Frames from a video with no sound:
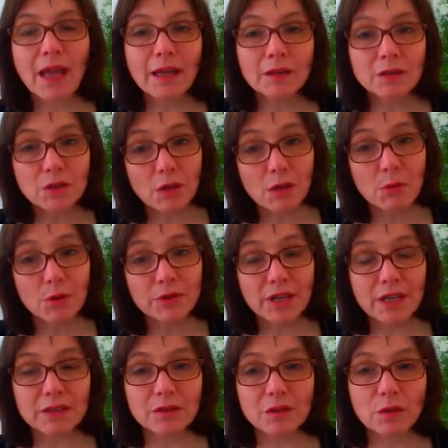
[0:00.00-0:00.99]
And so on
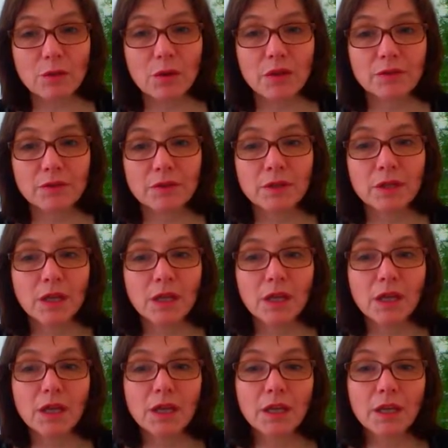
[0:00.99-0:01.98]
and so on.
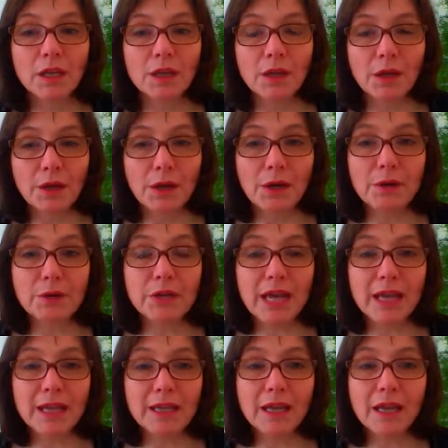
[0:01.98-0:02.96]

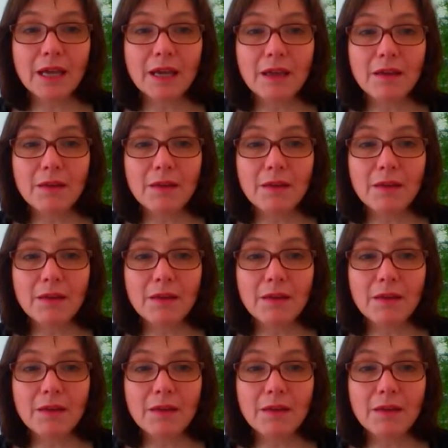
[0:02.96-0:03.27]
Okay,